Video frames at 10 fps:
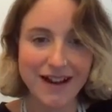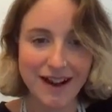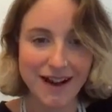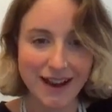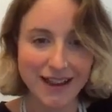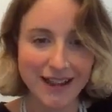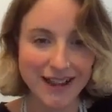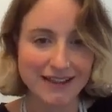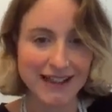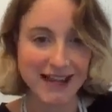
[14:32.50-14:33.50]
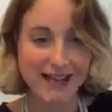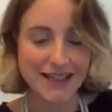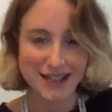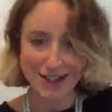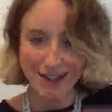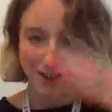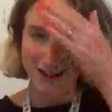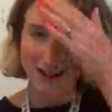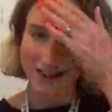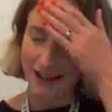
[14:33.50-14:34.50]
I think this lady, she's going
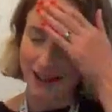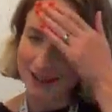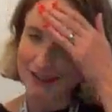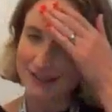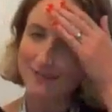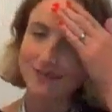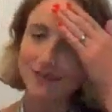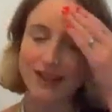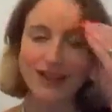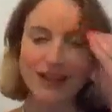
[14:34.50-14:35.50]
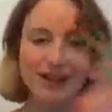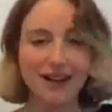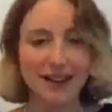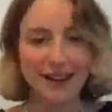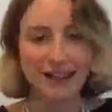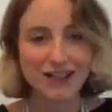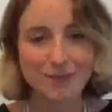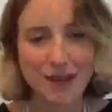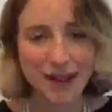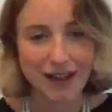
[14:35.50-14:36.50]
like this. I think
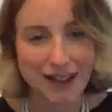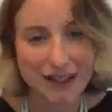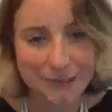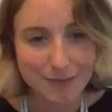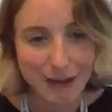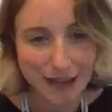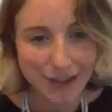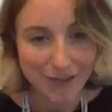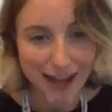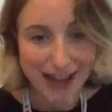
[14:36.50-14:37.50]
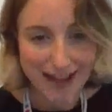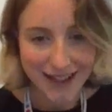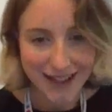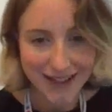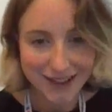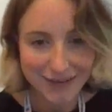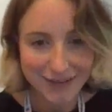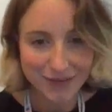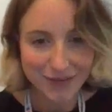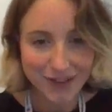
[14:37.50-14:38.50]
she might maybe have a headache.
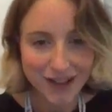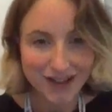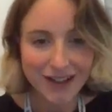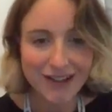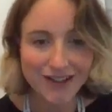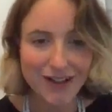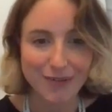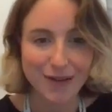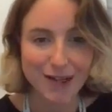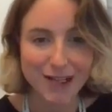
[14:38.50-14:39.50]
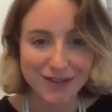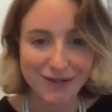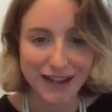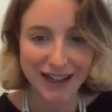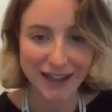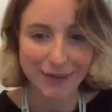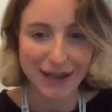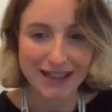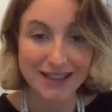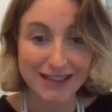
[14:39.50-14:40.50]
So maybe she's feeling a
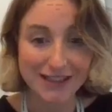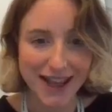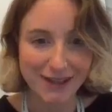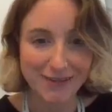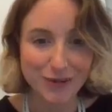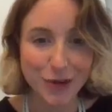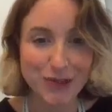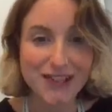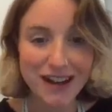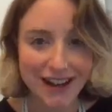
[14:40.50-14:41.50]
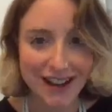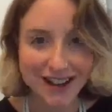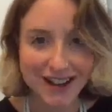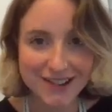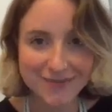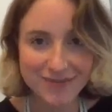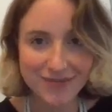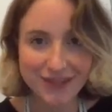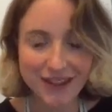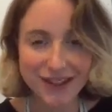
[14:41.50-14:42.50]
bit sick or tired,
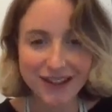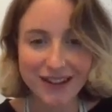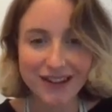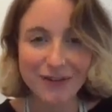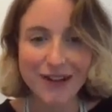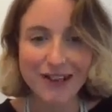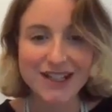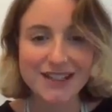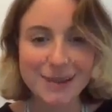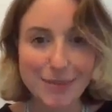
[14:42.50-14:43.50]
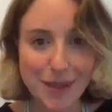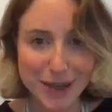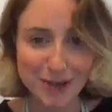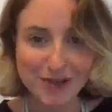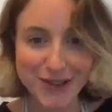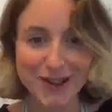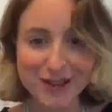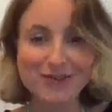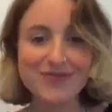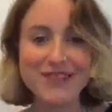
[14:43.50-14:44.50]
which is the blue
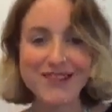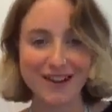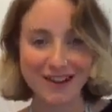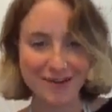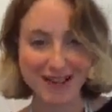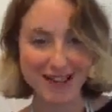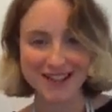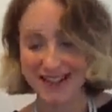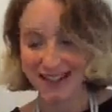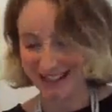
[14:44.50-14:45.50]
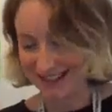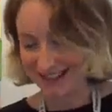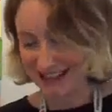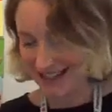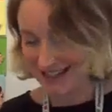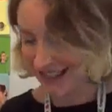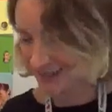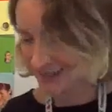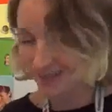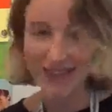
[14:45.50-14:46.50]
zone. So I'm going to stick this
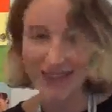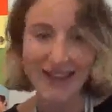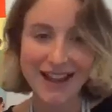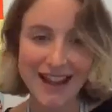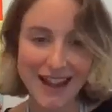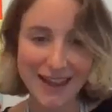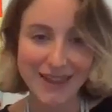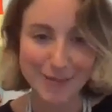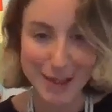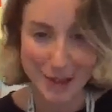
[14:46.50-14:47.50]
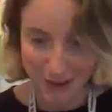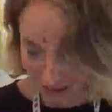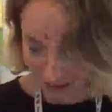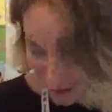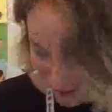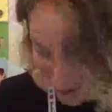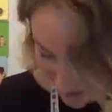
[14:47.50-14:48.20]
lady in the blue zone.